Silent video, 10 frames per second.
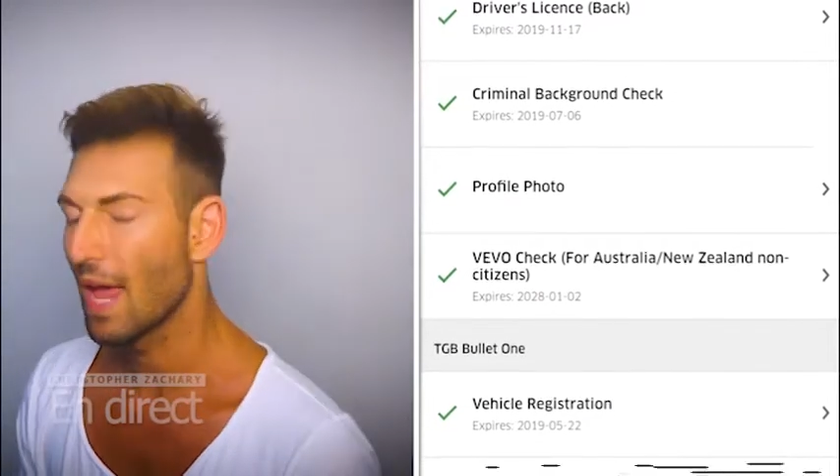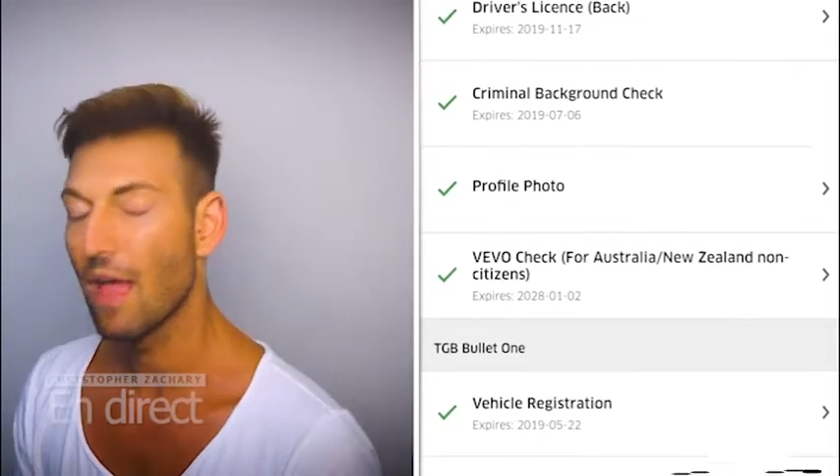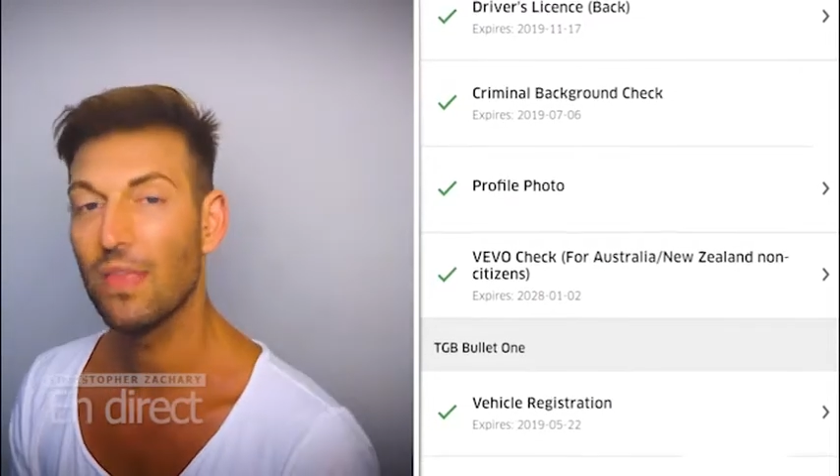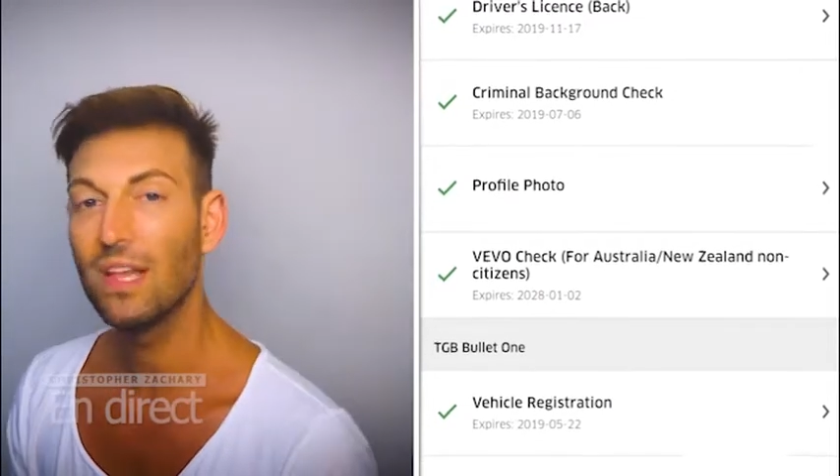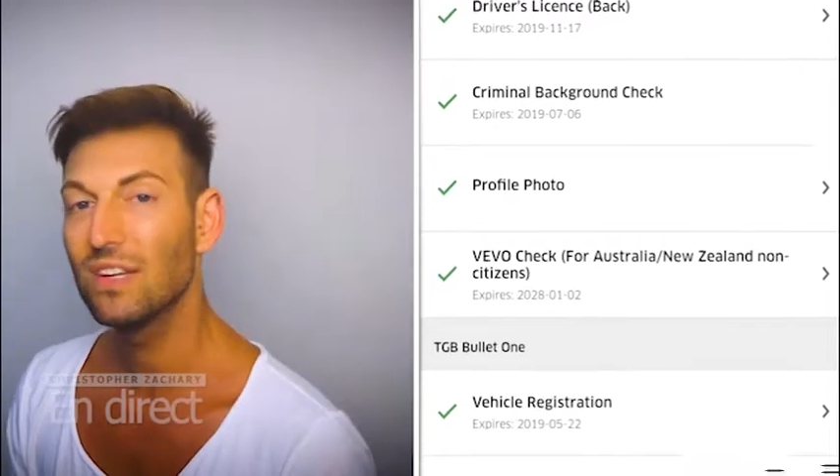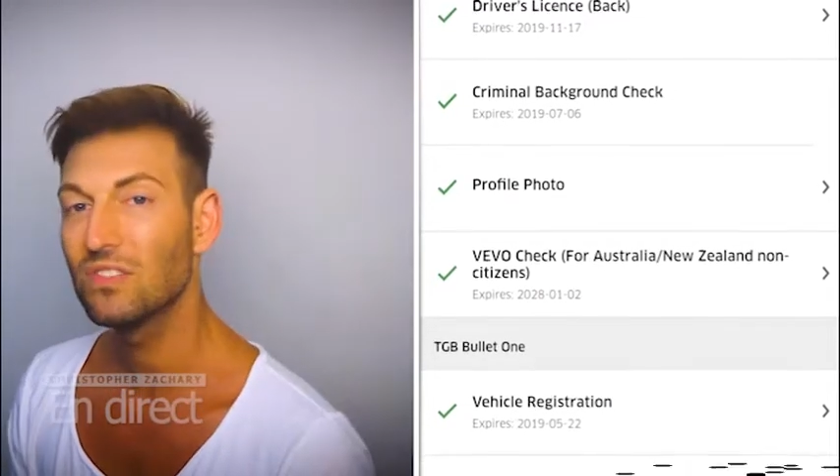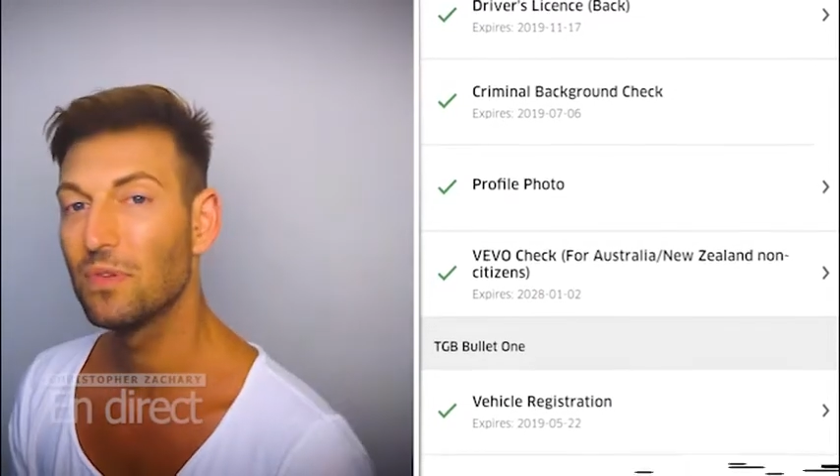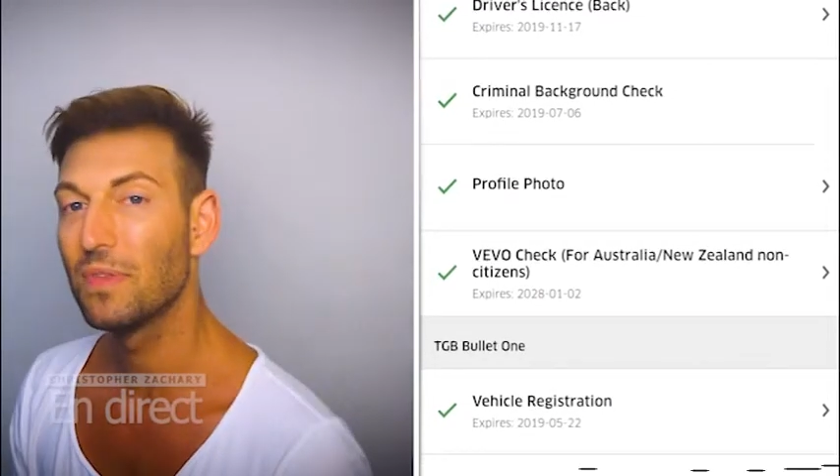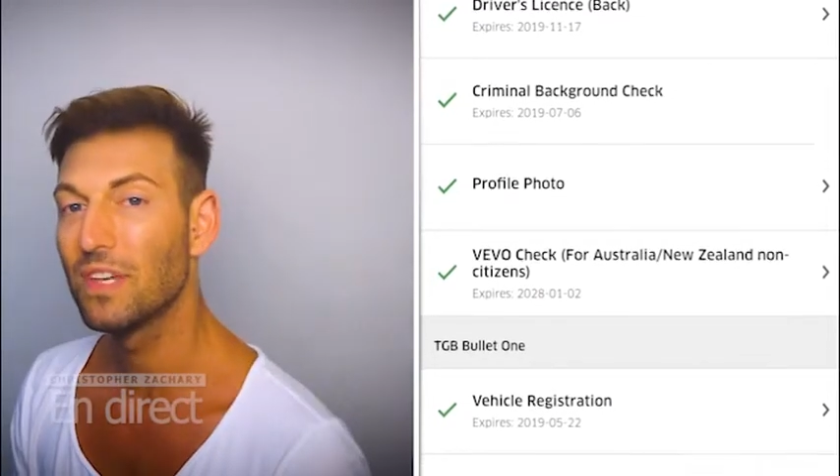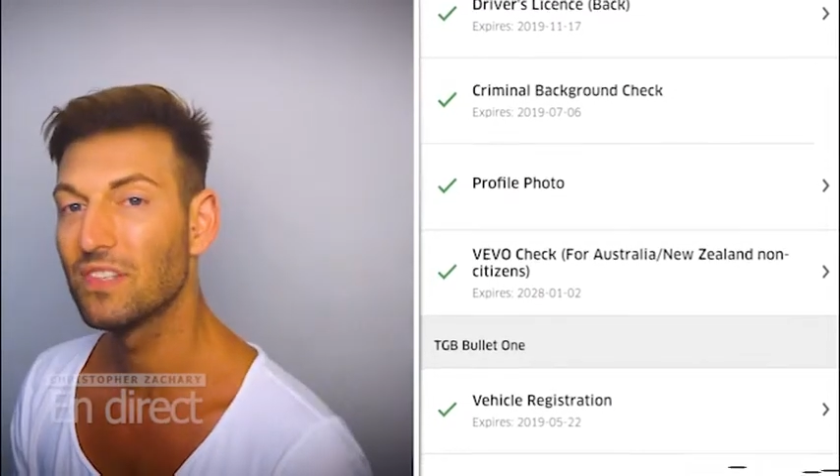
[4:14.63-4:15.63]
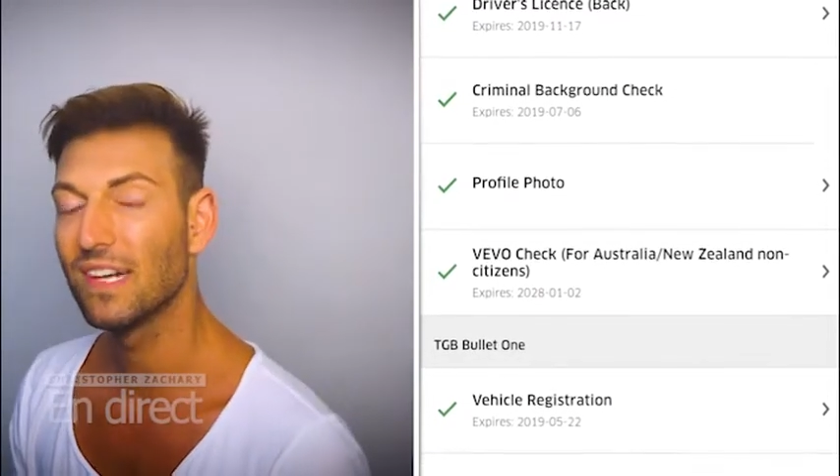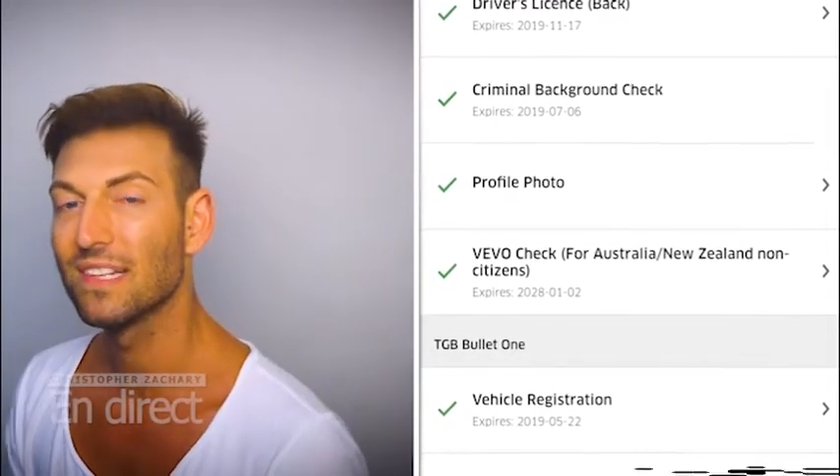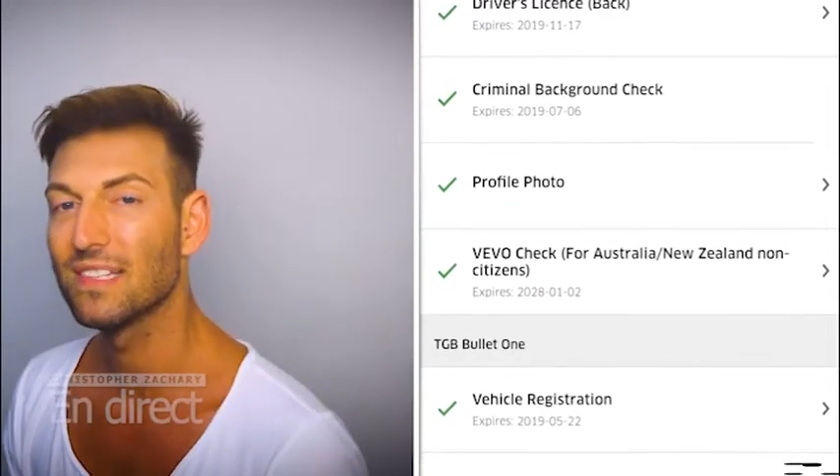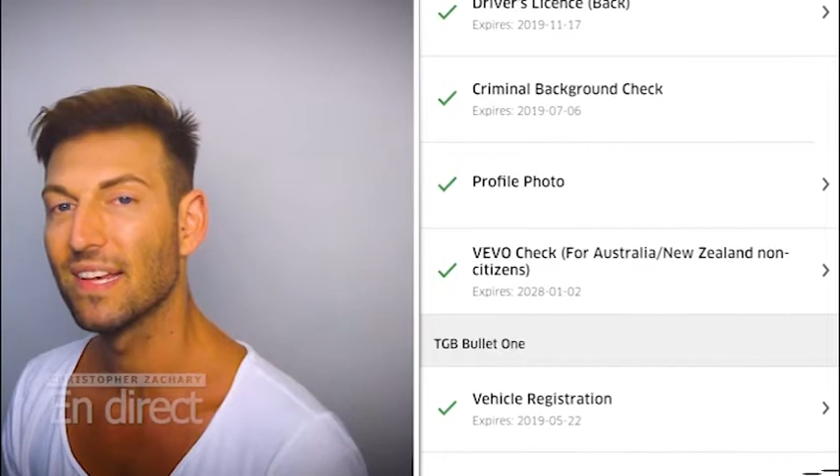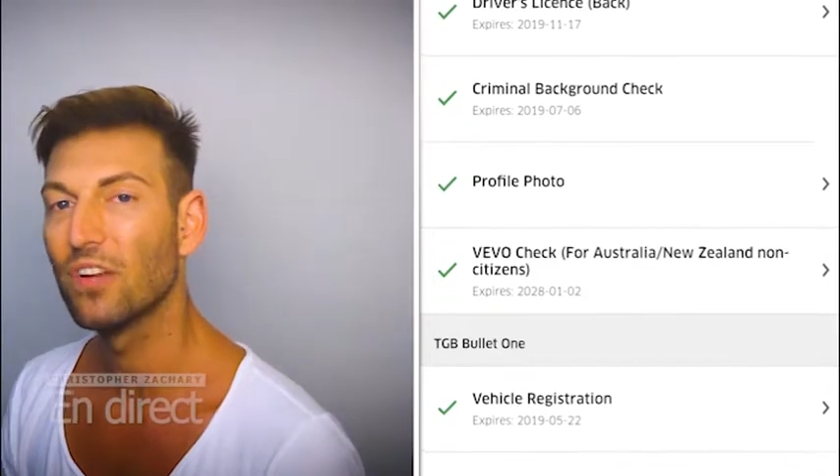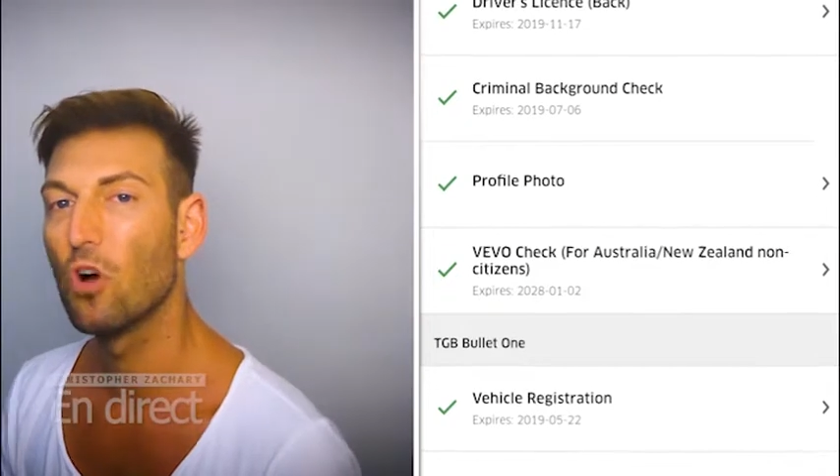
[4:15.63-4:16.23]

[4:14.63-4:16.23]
And the last 2 things, you need to send a